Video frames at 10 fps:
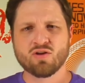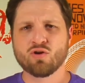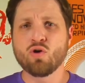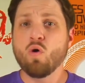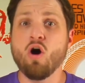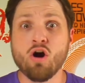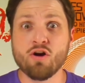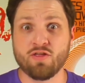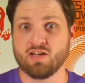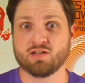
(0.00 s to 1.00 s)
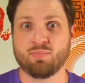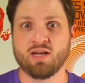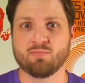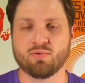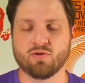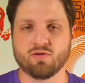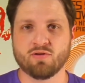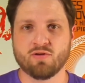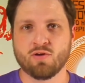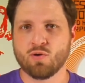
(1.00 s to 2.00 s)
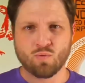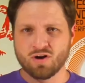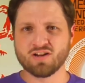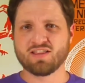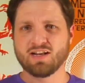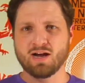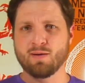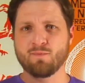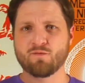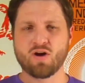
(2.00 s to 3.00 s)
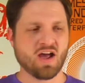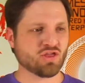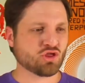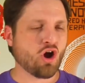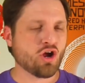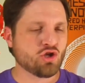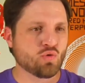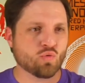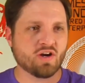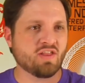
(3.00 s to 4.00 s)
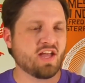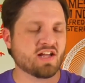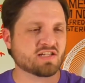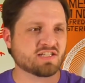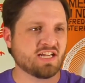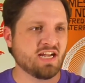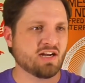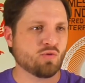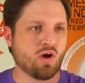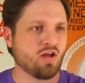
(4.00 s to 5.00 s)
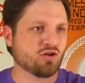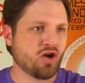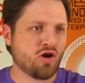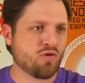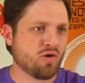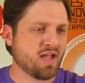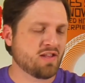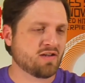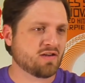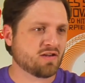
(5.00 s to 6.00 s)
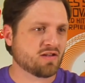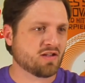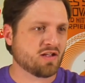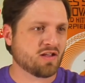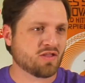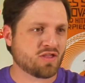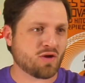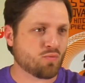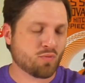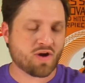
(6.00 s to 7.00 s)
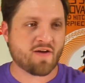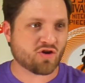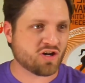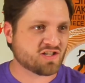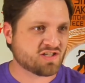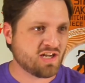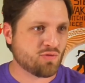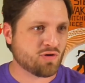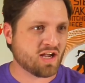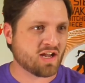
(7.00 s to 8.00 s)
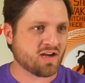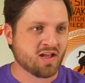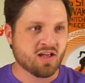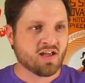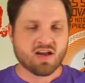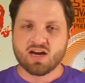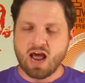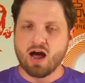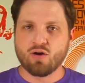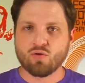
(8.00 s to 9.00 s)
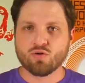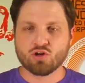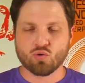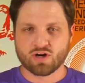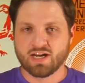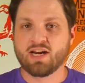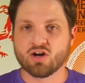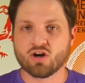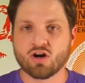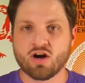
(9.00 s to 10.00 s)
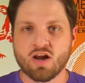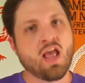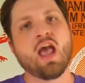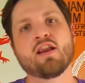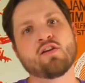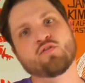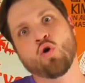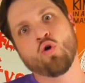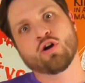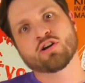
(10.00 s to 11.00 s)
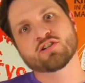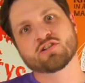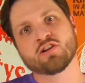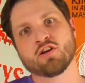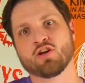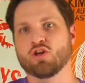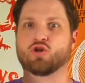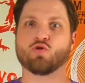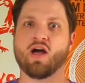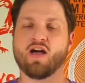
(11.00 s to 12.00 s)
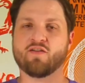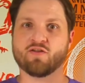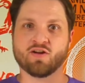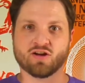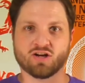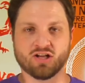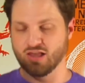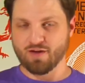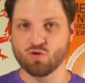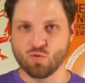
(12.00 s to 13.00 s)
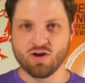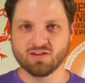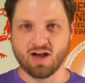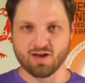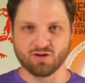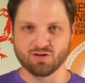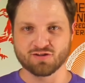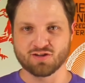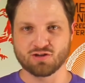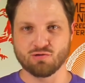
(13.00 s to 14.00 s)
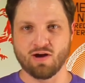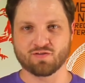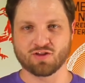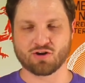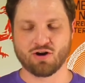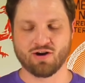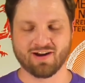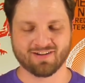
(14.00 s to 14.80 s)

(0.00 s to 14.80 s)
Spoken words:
who are these people? Where did they come from? I thought you were in that scene a while ago, and then we were never going to see you again. Now you're here, and of course, you have clever one-liners that you have to throw.